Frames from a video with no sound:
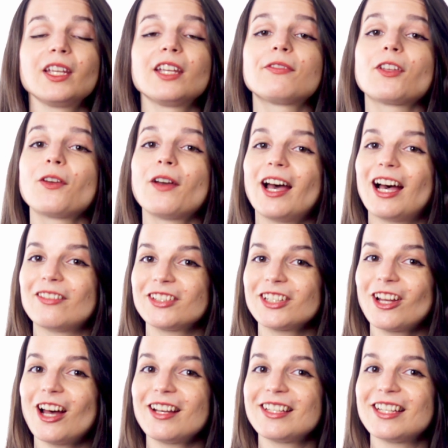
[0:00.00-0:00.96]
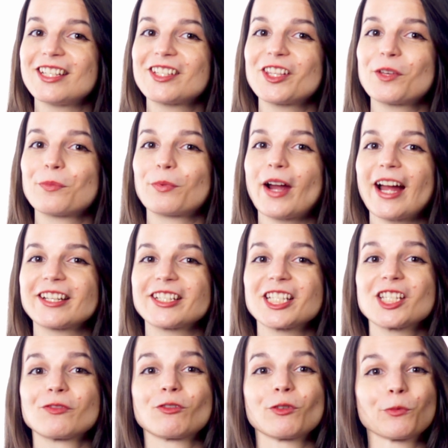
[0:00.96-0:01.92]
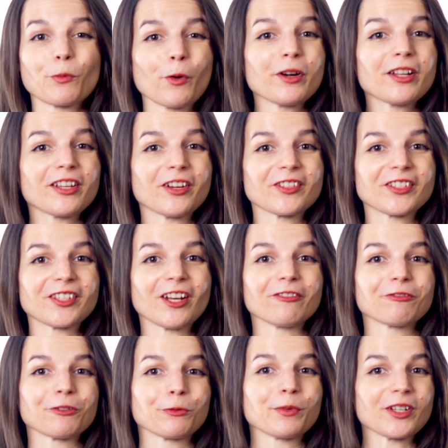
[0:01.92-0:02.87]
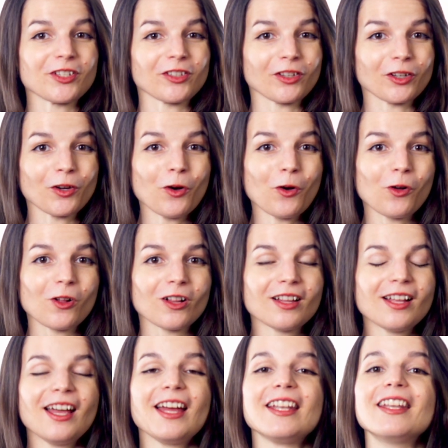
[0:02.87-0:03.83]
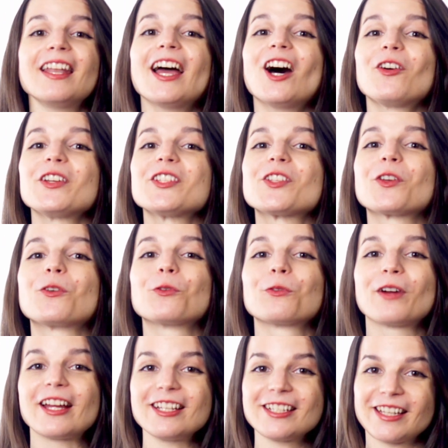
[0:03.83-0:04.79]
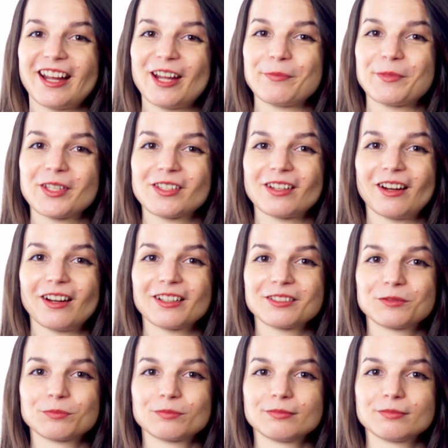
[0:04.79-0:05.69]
If you haven't gotten into the practice of rewarding yourself for reaching a goal, now is a great time to start.